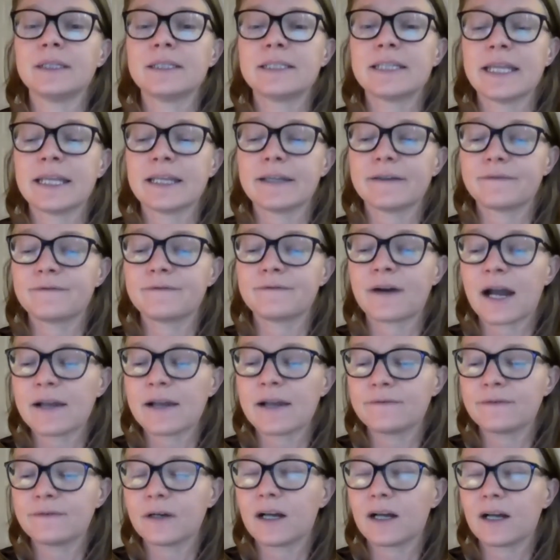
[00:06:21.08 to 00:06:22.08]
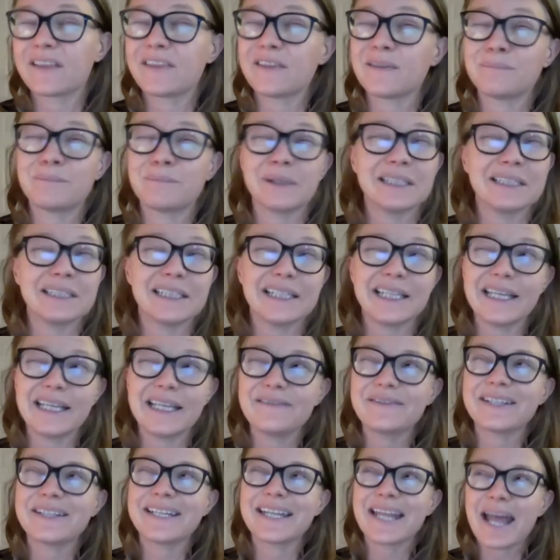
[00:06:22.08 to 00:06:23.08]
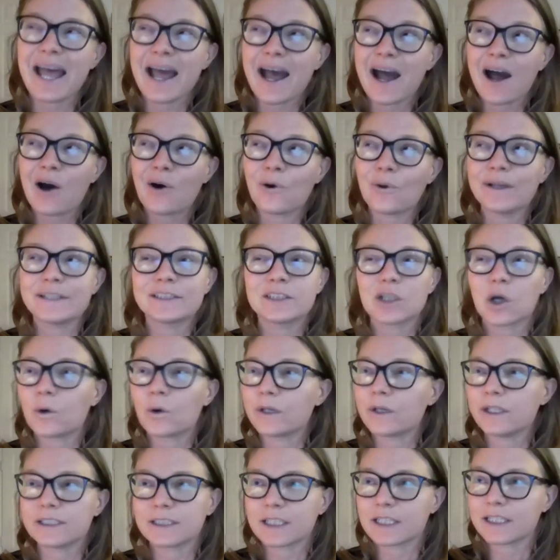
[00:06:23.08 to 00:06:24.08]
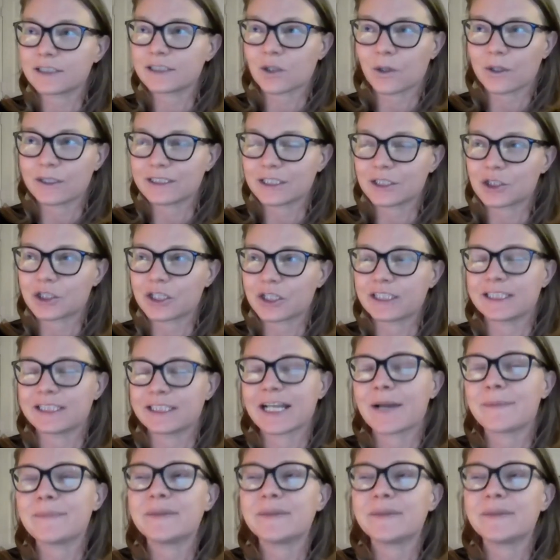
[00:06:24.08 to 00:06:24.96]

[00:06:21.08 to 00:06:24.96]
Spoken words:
take I believe now it's always increasing.